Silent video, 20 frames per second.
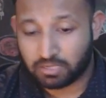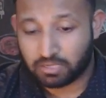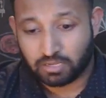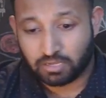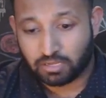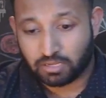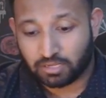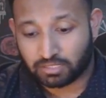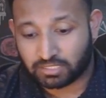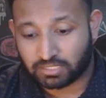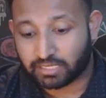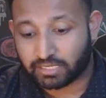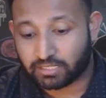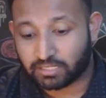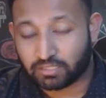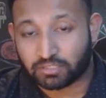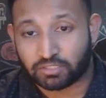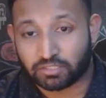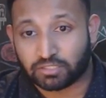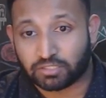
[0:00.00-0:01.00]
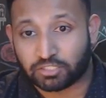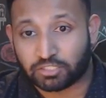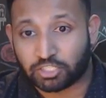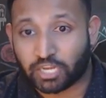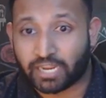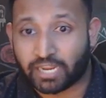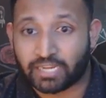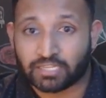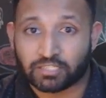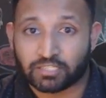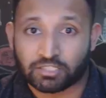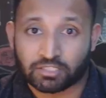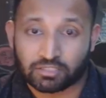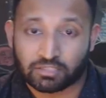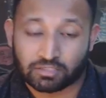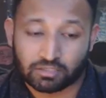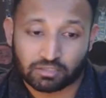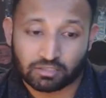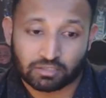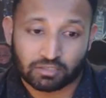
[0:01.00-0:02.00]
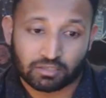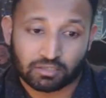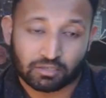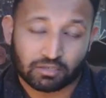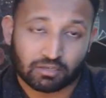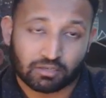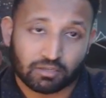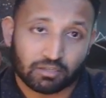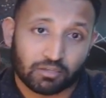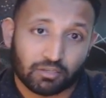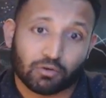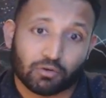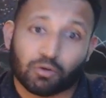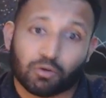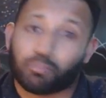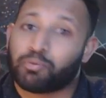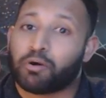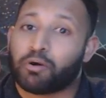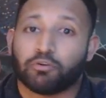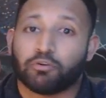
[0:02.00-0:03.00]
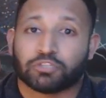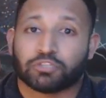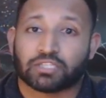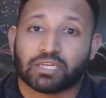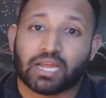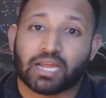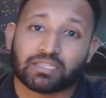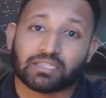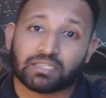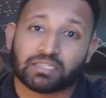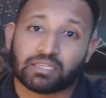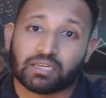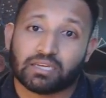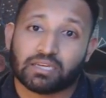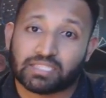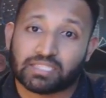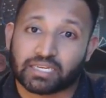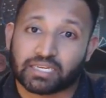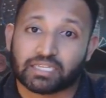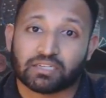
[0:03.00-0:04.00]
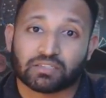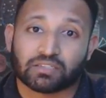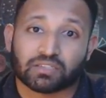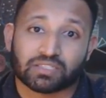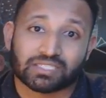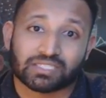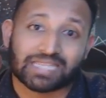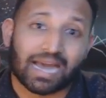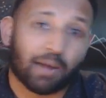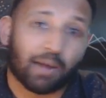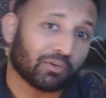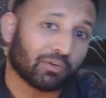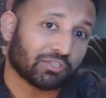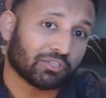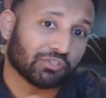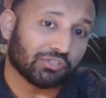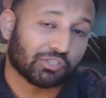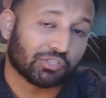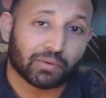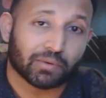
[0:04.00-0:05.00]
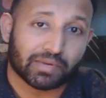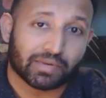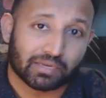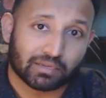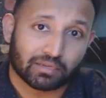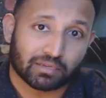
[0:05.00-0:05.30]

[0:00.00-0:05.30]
Signal to change your approach, not a signal to stop what you're doing,